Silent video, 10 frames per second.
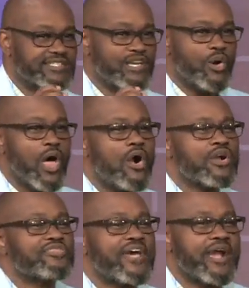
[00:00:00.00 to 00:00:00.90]
no
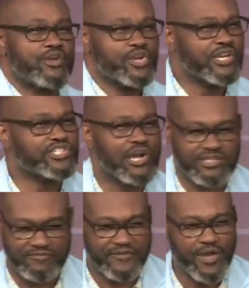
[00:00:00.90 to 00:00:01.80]
longer there. You're going to start
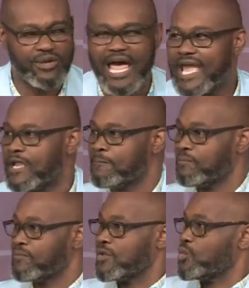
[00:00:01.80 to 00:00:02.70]
to feel like
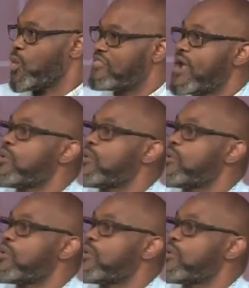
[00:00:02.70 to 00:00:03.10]
where there